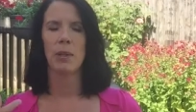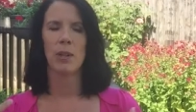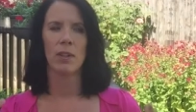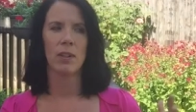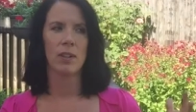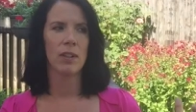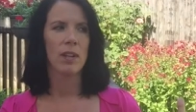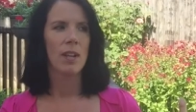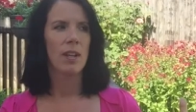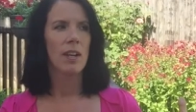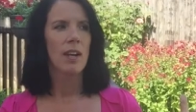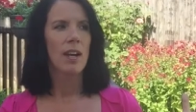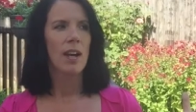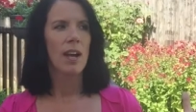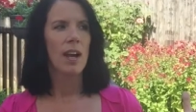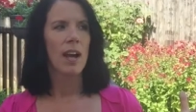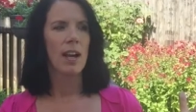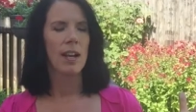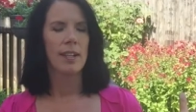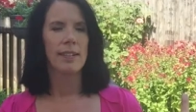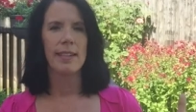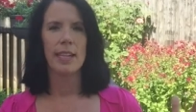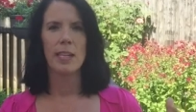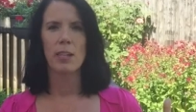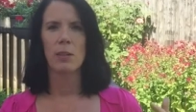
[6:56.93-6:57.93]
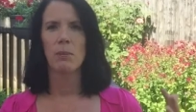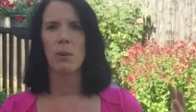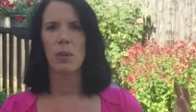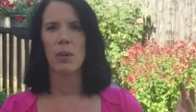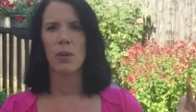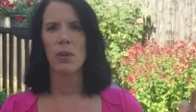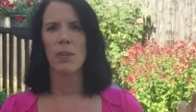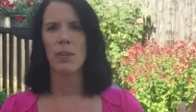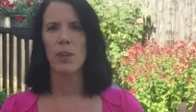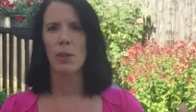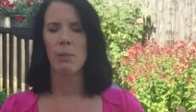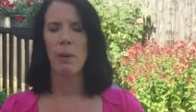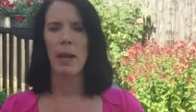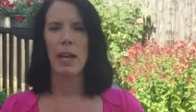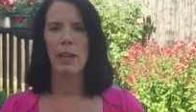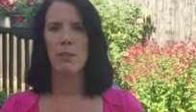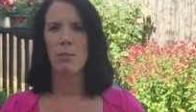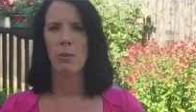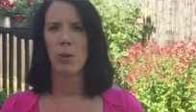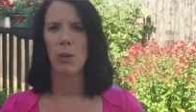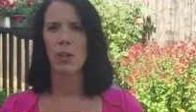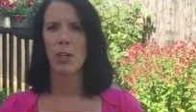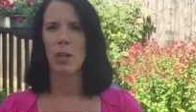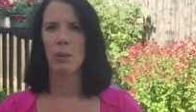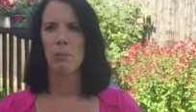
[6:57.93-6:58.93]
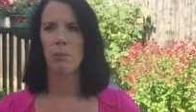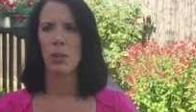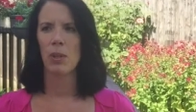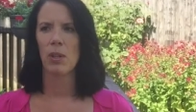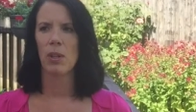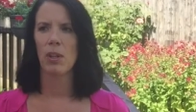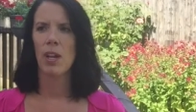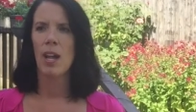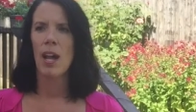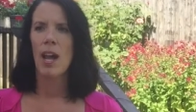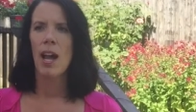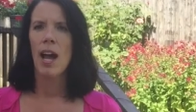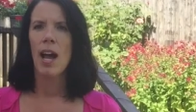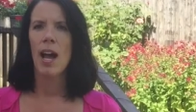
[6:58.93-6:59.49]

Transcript: your date of birth, your passport number,